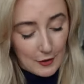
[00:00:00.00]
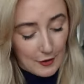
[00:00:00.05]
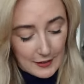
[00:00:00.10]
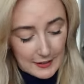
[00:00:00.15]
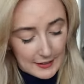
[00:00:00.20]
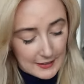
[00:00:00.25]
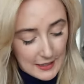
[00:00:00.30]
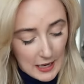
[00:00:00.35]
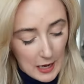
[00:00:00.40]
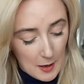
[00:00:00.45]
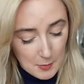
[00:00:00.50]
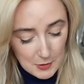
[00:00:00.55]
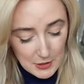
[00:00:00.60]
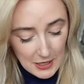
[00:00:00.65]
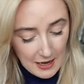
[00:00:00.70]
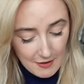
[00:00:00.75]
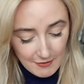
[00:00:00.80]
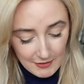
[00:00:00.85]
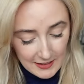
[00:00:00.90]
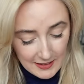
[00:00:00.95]
like capture
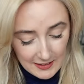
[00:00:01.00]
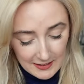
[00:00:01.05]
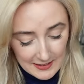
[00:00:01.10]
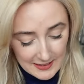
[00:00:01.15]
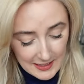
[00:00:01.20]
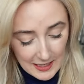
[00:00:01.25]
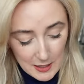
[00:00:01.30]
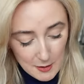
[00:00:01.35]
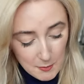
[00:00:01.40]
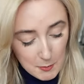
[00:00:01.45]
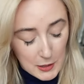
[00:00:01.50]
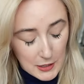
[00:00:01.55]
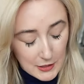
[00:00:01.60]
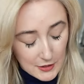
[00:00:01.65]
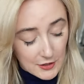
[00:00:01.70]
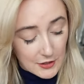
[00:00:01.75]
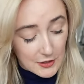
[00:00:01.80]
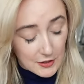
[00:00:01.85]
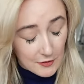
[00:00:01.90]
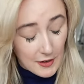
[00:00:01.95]
everything, take
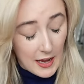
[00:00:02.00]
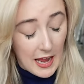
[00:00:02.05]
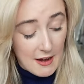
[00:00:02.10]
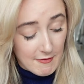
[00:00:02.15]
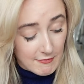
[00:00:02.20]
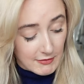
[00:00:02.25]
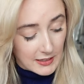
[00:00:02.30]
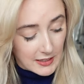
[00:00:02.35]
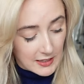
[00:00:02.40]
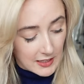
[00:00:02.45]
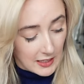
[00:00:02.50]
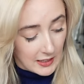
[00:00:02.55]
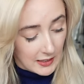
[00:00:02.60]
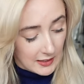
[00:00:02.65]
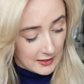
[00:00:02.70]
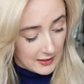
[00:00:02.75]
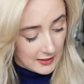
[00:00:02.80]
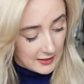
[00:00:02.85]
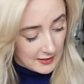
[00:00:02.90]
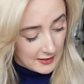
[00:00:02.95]
pictures of everything
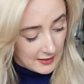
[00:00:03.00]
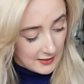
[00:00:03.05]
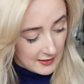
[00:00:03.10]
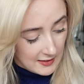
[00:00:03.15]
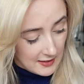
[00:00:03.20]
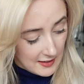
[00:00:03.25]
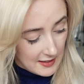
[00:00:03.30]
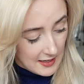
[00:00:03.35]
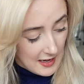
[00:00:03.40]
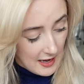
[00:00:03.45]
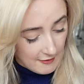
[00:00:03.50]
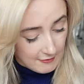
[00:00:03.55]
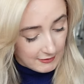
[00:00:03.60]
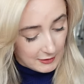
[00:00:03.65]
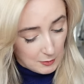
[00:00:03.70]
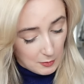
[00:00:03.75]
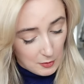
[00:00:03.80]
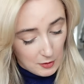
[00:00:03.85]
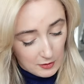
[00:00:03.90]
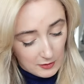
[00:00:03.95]
and
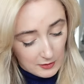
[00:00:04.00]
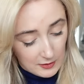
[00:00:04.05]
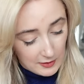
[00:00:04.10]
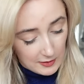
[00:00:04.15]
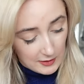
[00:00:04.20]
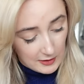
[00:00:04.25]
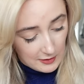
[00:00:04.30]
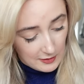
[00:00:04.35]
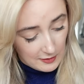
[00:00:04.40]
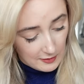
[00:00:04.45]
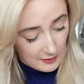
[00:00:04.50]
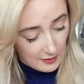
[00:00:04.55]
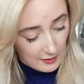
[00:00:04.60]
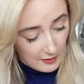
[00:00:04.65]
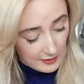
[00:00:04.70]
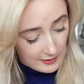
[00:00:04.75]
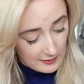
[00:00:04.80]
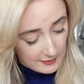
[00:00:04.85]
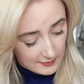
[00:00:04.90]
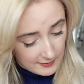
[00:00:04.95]
everyone in your
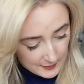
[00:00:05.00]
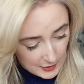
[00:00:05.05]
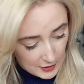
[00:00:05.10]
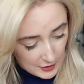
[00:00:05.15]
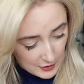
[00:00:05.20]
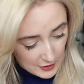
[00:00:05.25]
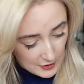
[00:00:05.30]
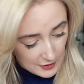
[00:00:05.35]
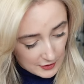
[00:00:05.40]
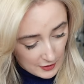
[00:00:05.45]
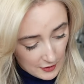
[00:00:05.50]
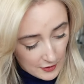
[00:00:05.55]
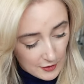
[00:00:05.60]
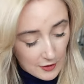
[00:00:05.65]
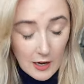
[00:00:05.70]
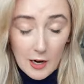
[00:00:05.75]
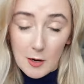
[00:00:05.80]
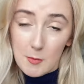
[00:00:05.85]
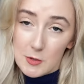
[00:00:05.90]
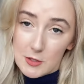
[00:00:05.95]
life because you don't know
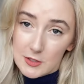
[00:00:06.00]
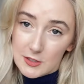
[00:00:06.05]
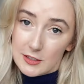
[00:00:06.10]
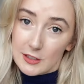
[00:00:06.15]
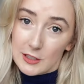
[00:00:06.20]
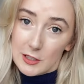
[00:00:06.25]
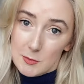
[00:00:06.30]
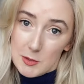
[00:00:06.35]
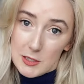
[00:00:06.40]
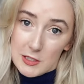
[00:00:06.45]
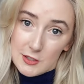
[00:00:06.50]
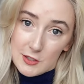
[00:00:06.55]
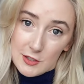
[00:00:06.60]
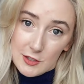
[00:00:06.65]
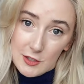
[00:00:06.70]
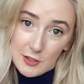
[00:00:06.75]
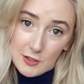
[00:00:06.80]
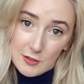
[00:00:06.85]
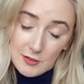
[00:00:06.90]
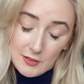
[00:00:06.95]
how much they're going to mean to
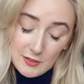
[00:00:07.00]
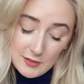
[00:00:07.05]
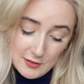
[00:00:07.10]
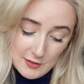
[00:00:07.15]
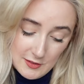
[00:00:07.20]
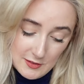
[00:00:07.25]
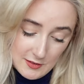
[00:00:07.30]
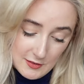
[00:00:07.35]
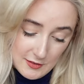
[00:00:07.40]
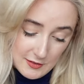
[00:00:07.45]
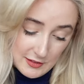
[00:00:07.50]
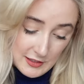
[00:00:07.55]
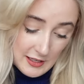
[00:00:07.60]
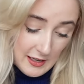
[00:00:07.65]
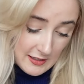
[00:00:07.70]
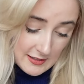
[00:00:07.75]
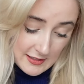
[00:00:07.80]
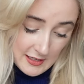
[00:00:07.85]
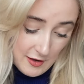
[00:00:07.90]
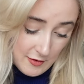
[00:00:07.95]
you
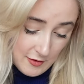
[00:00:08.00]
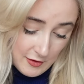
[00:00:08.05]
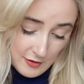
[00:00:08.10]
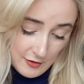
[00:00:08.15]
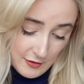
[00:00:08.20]
years down the